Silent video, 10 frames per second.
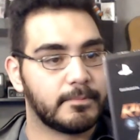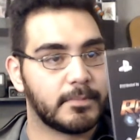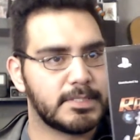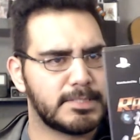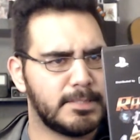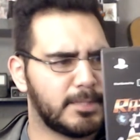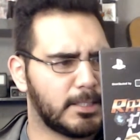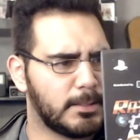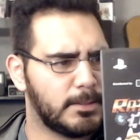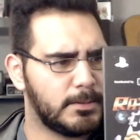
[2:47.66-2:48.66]
something.
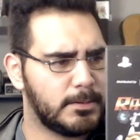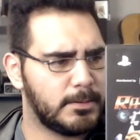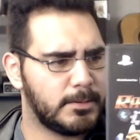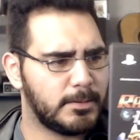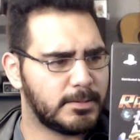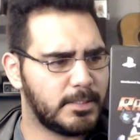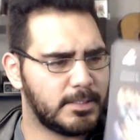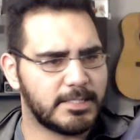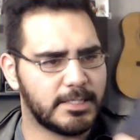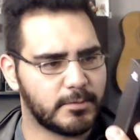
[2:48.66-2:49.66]
That's all it
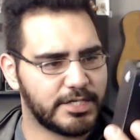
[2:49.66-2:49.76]
says.